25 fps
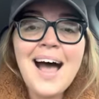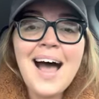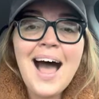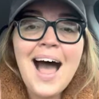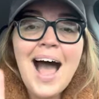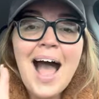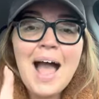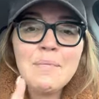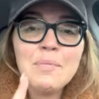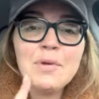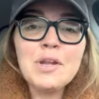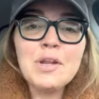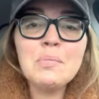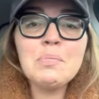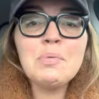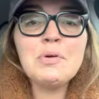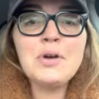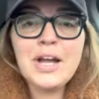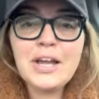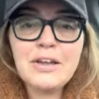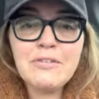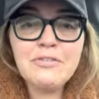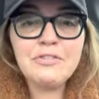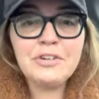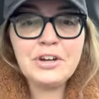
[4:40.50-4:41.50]
I'm going to
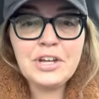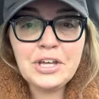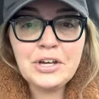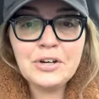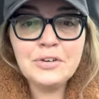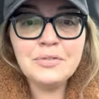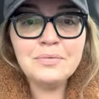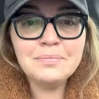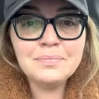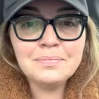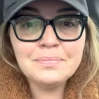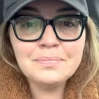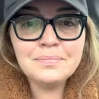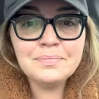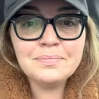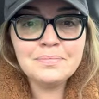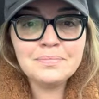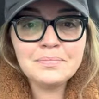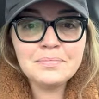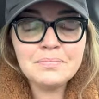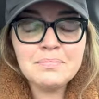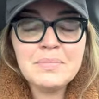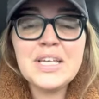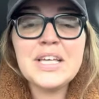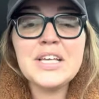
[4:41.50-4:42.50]
pray for you
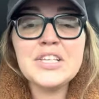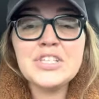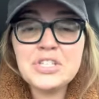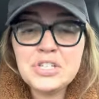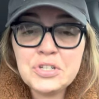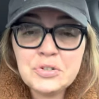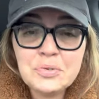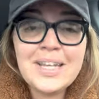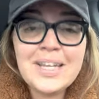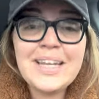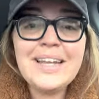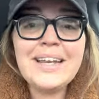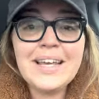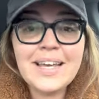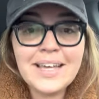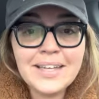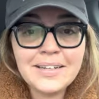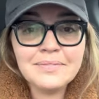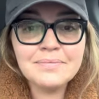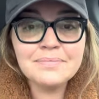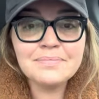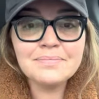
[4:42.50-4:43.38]
because you need it.